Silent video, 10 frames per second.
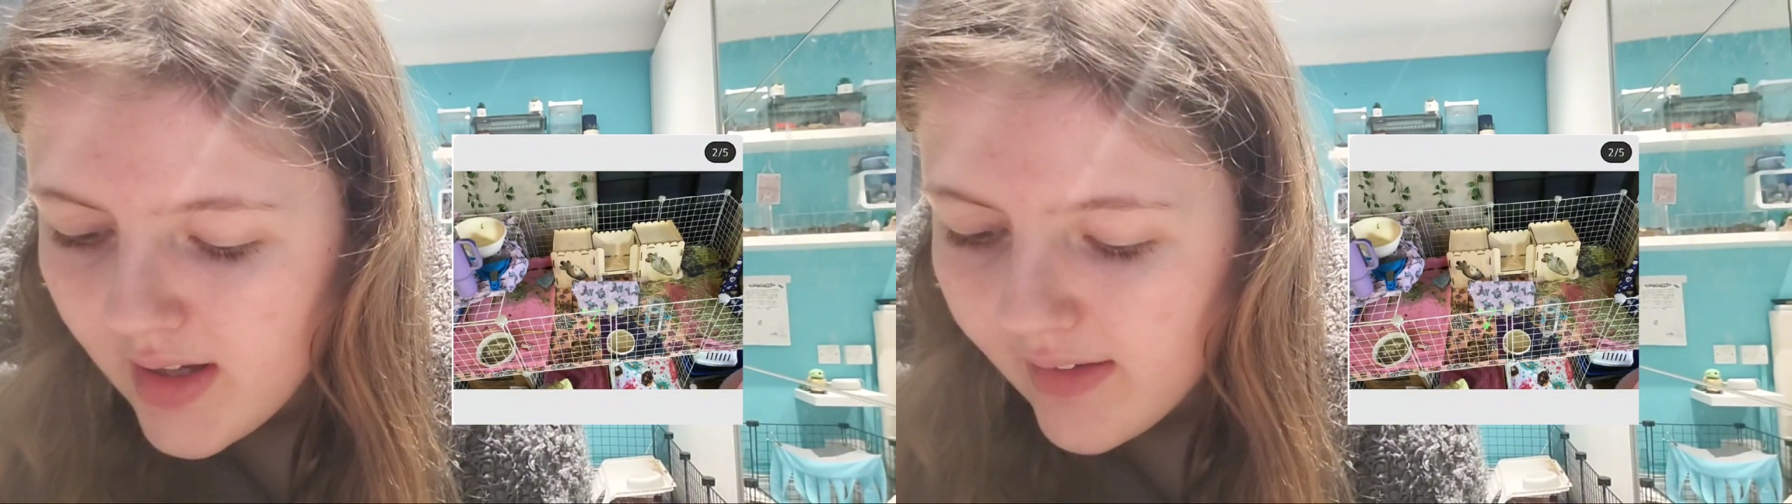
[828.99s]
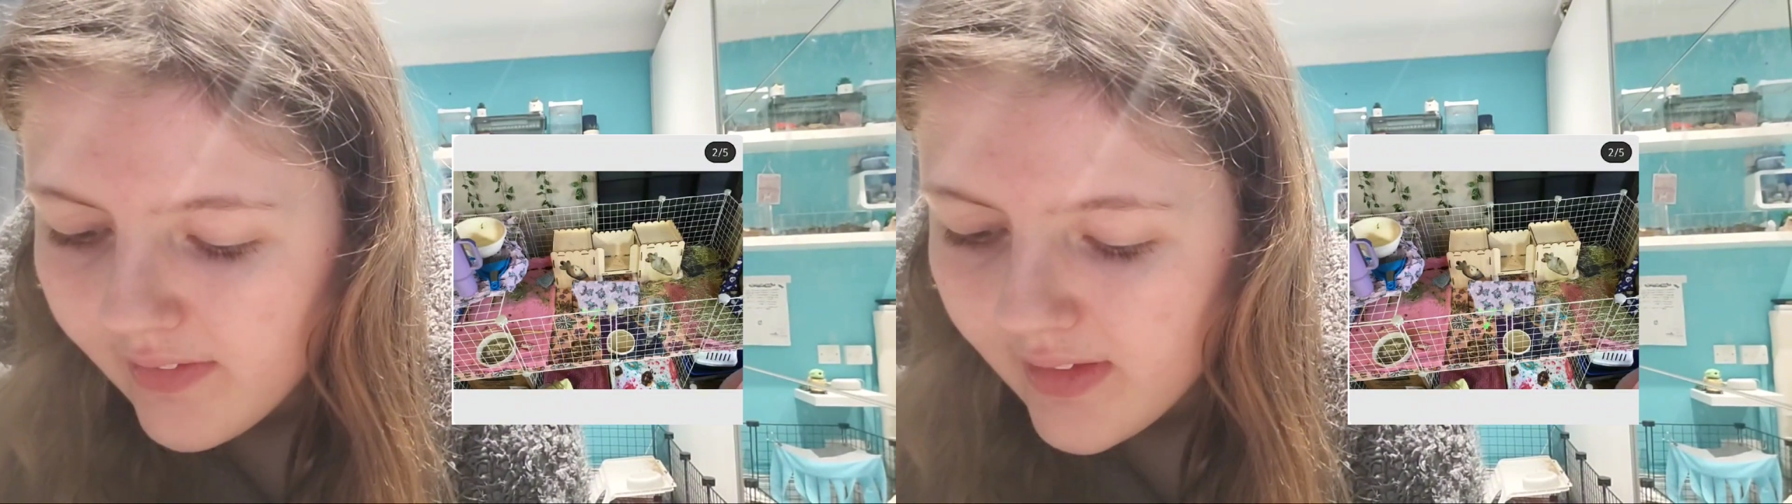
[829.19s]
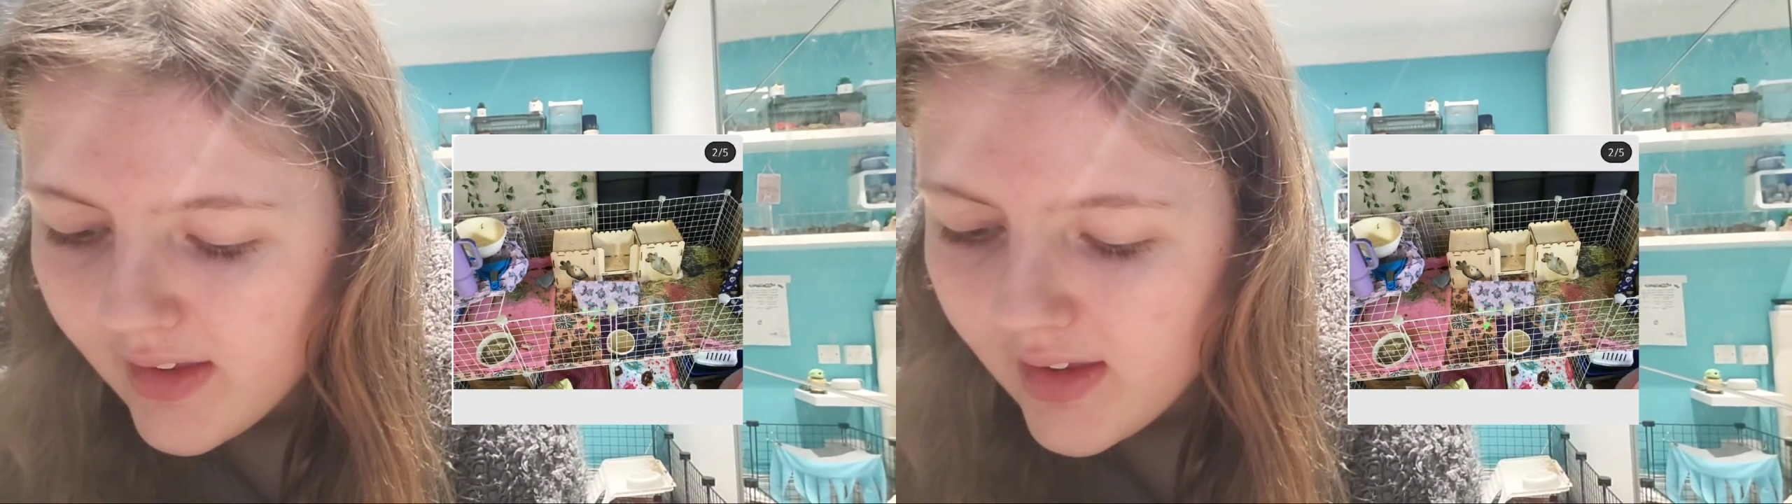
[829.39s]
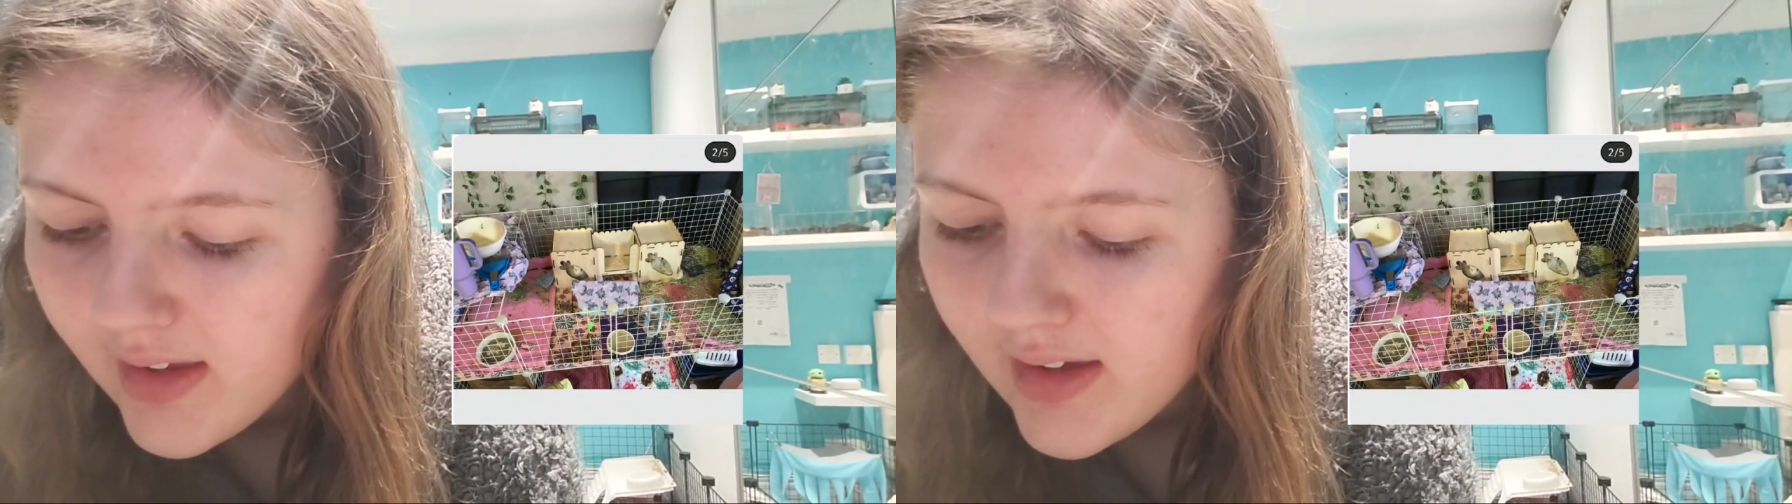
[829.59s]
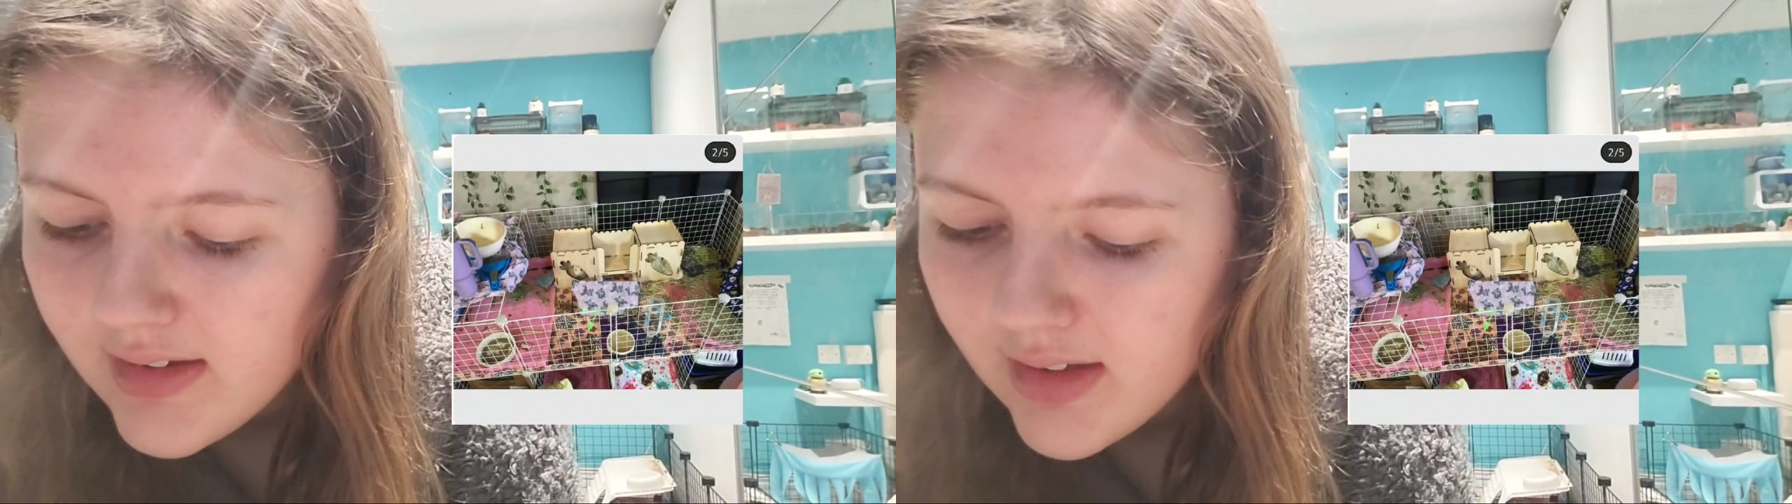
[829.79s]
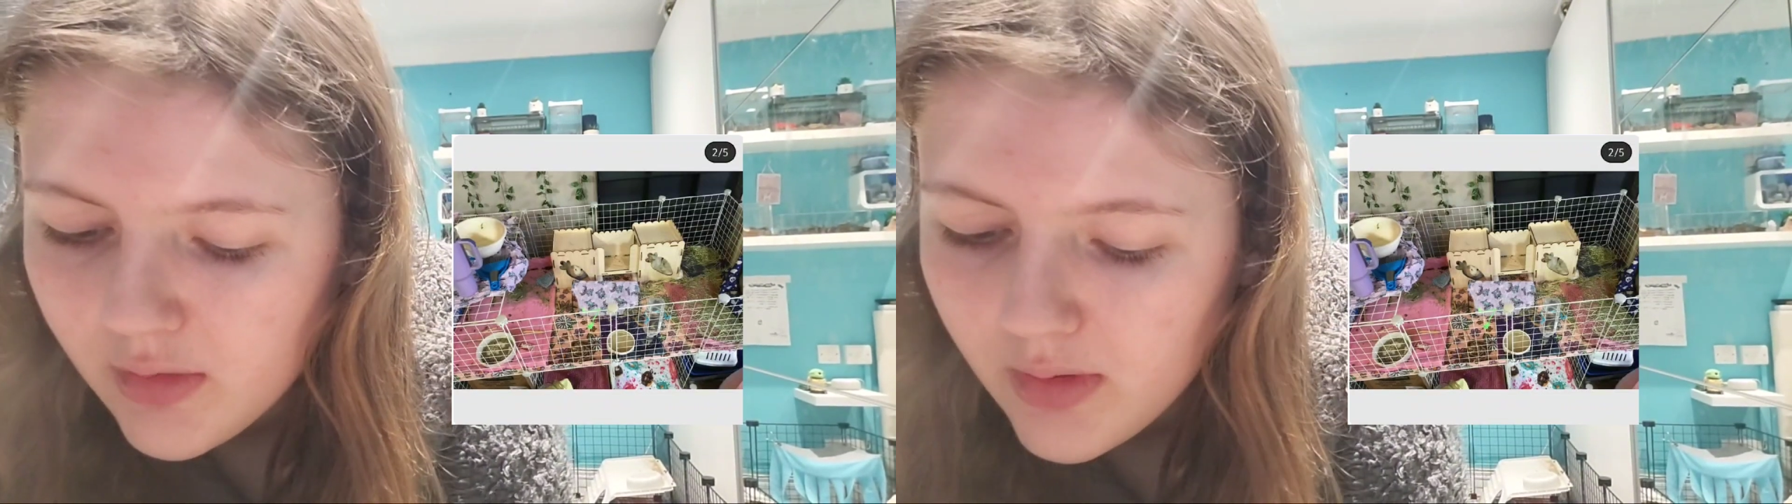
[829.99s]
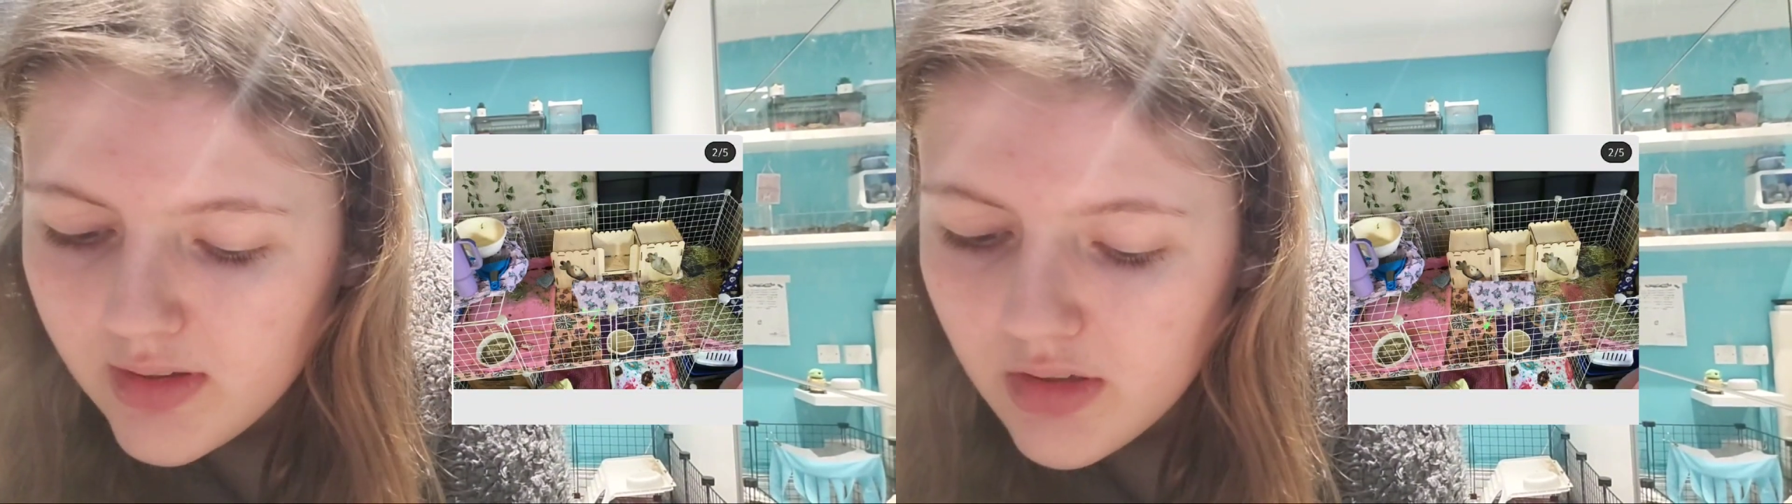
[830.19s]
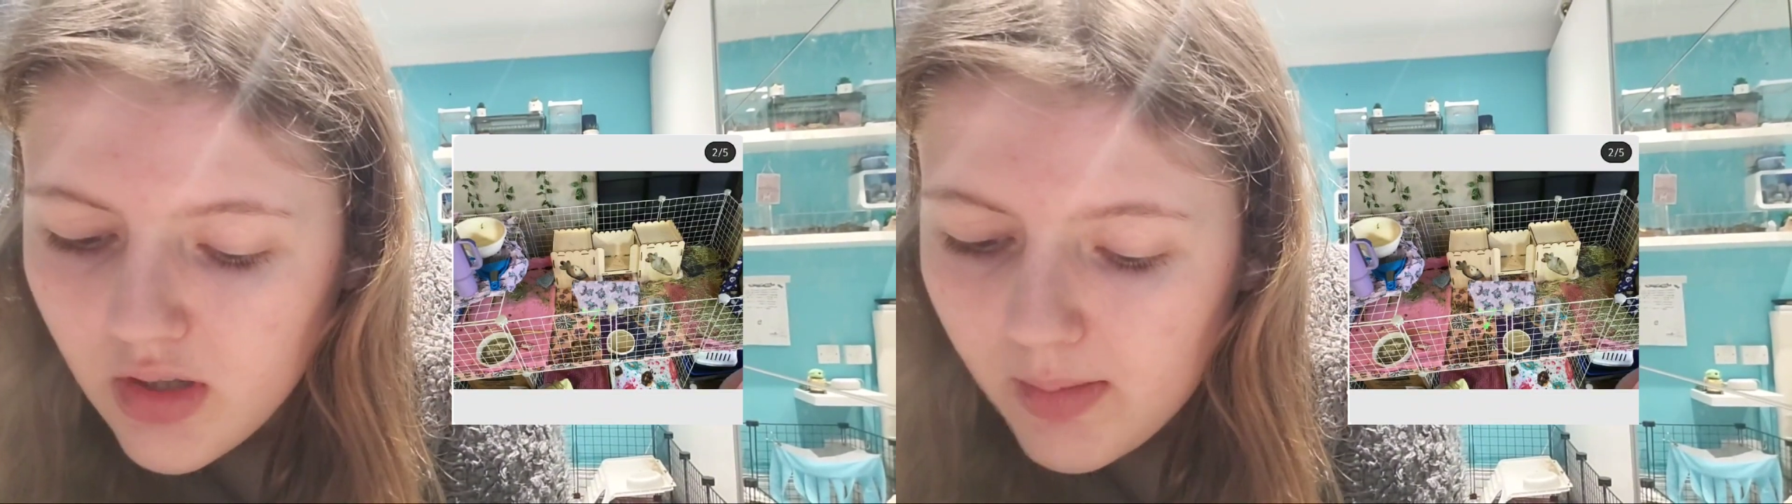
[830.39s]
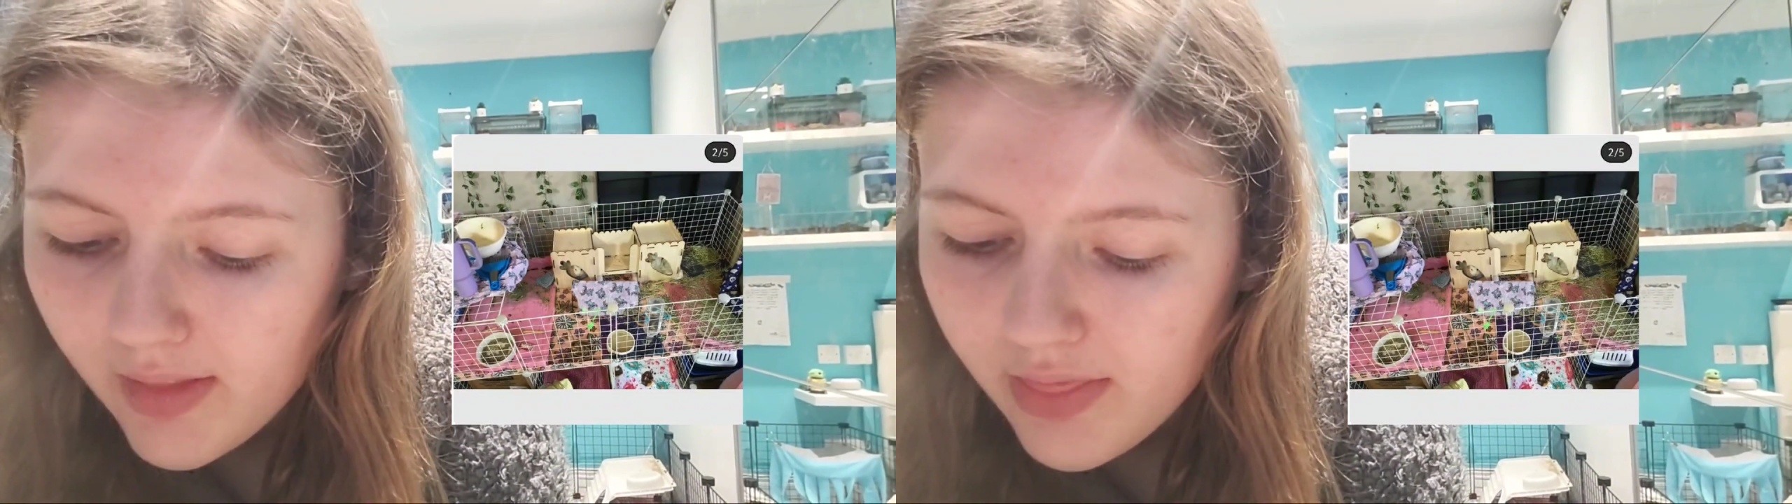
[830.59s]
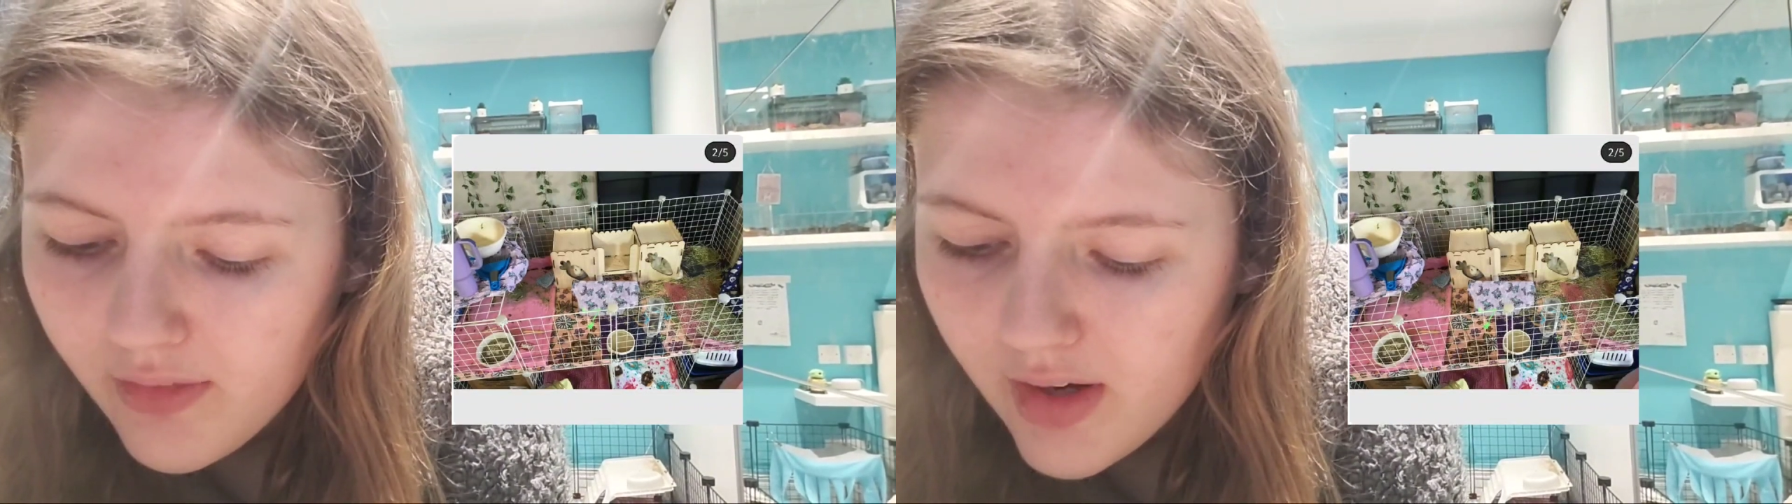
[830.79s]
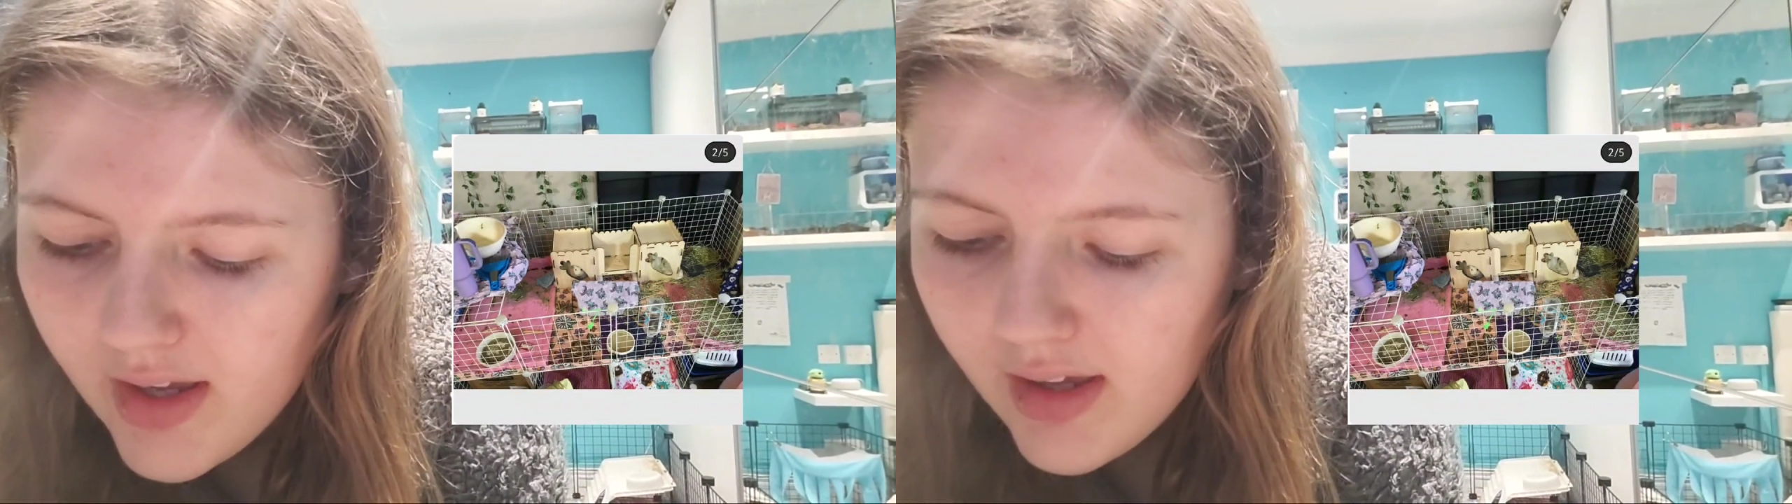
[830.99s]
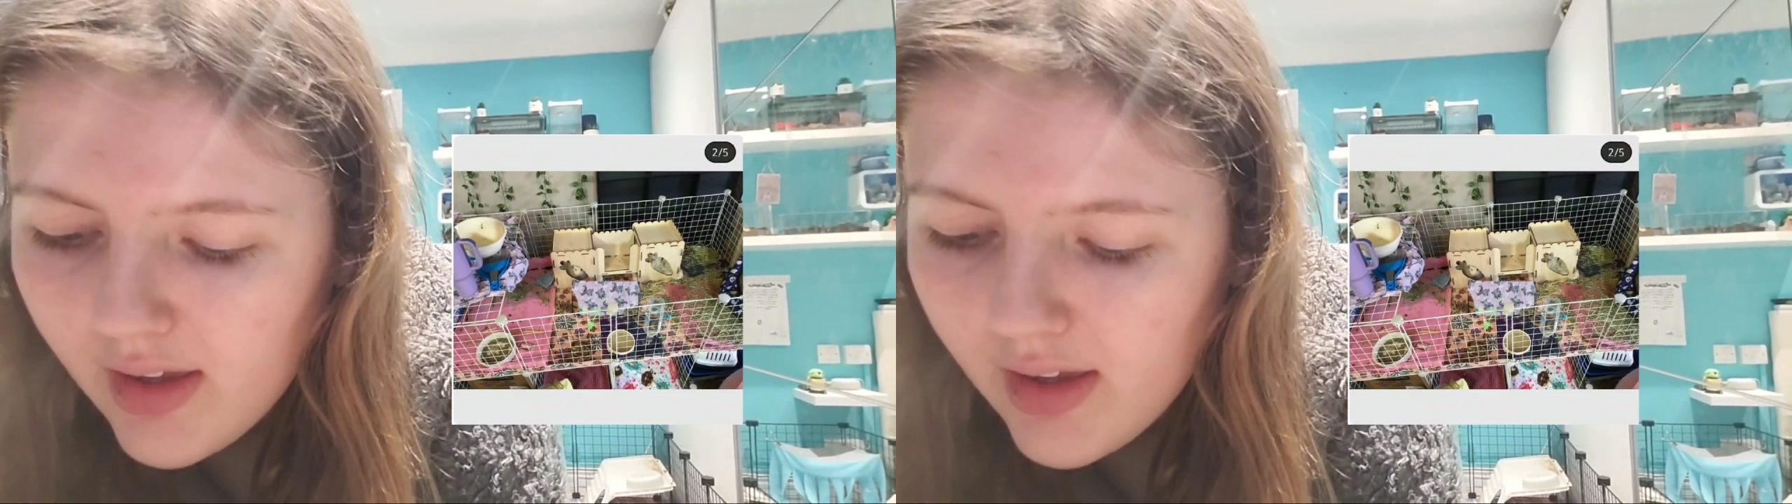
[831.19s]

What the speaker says: and the single is a 2x3.